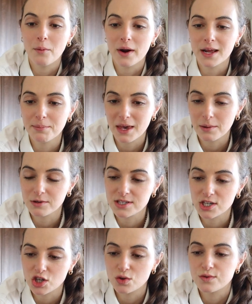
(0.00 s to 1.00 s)
wanna be able
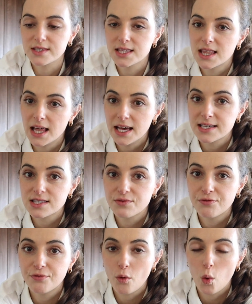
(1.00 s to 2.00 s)
to use this
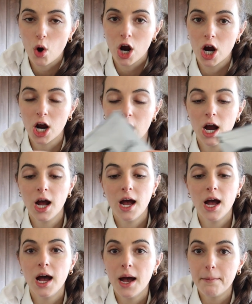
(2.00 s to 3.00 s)
for
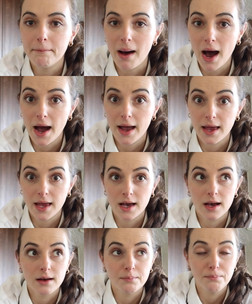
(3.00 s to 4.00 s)

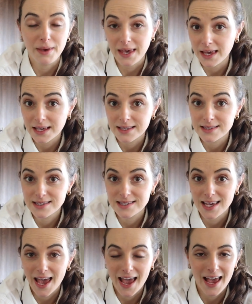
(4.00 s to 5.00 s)
my
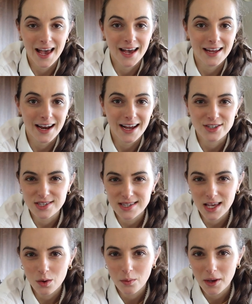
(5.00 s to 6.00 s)
beans, and I just
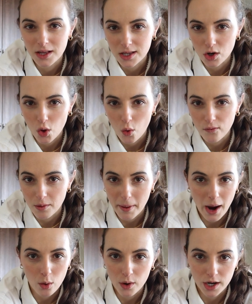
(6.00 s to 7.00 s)
think it would be a little
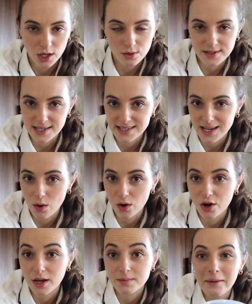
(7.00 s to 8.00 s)
overpowering using sour
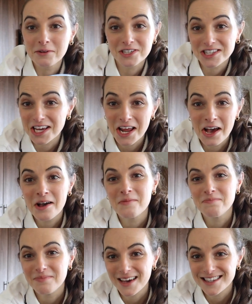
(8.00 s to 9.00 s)
cream. I'm just gonna
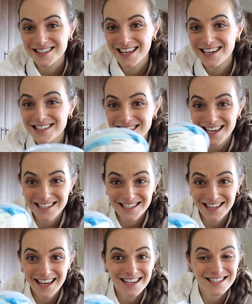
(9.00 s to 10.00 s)
mix this
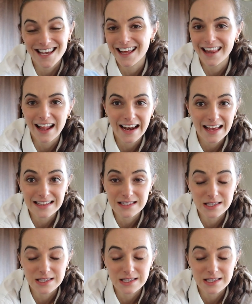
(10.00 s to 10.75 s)
into this, and then it's